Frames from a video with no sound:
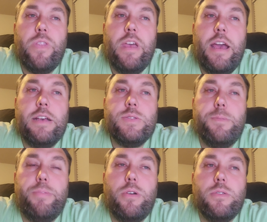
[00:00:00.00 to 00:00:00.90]
As
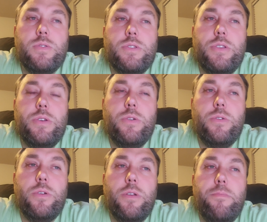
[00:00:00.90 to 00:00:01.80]
opposed
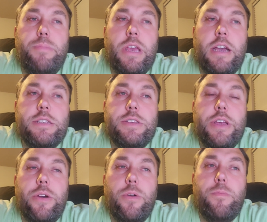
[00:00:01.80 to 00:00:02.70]
to
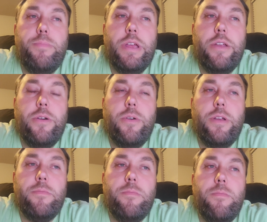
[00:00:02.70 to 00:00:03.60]
BITO,
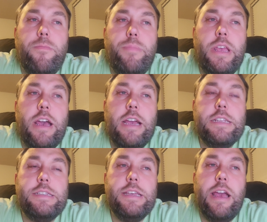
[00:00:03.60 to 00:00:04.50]
and
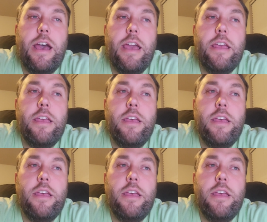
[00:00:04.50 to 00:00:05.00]
BITI,